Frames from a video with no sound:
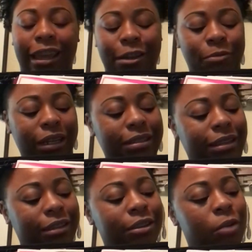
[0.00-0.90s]
Like I wanted
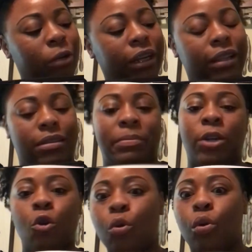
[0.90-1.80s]
to, you know, I wanted it to
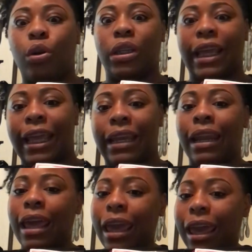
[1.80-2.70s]
be cool
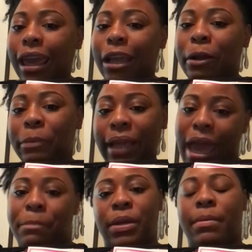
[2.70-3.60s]
and, you know, be
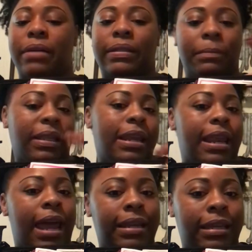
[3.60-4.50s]
happy about something
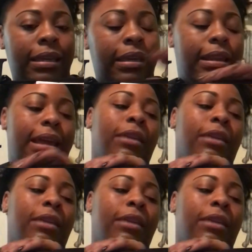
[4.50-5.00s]
that I did.